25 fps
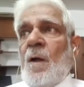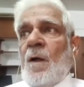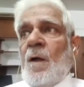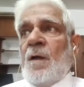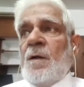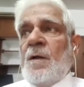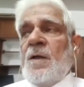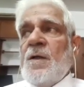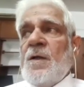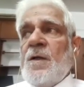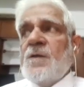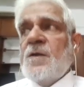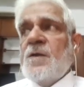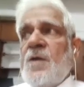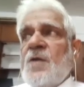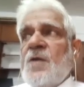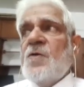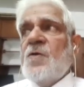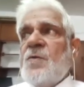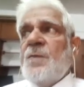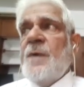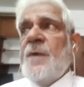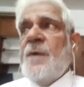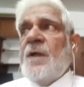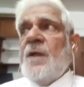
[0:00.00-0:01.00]
This
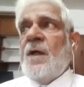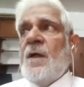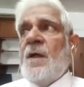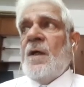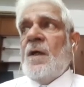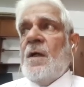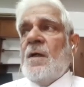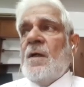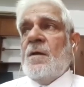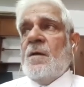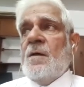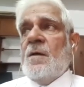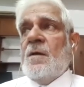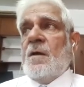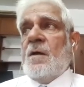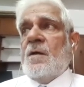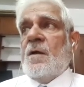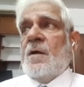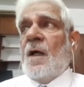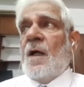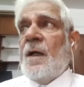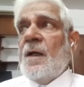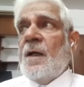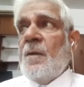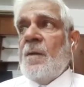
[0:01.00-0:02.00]
gives me
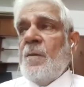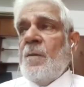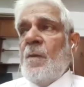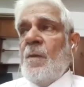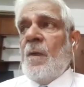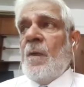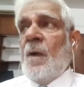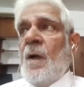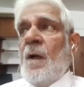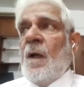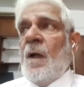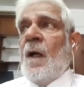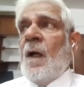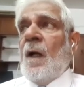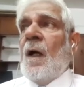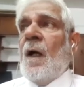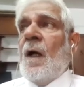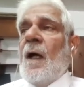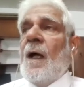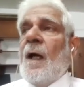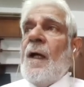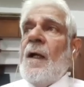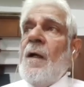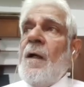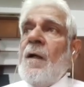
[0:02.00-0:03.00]
time
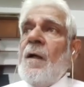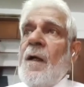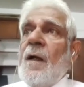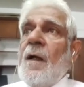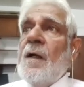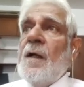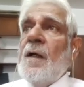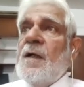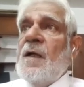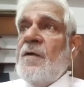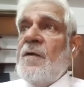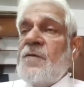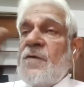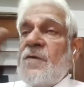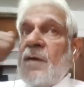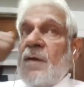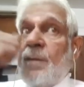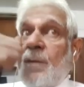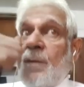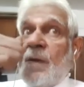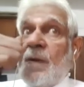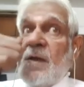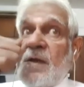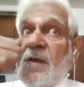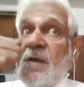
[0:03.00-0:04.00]
and it gives the
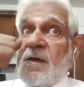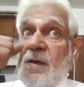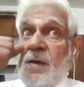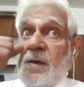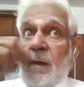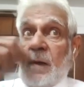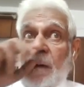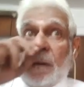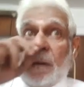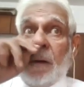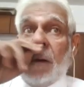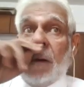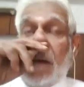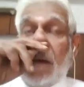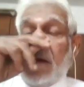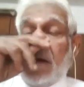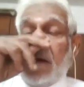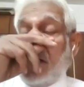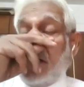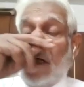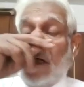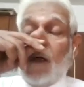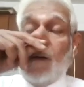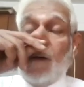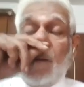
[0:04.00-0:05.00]
person
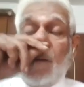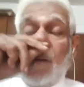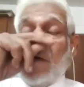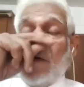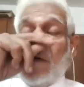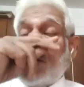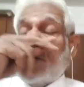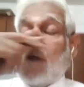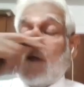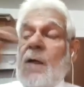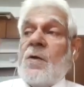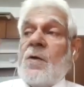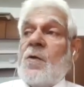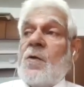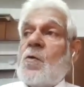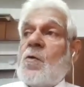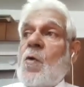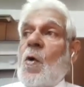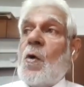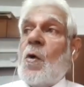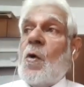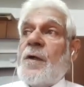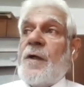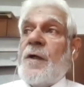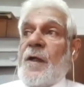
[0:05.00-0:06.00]
time to start
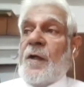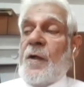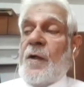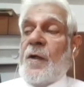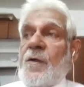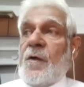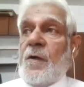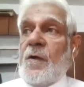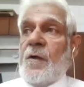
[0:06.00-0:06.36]
talking.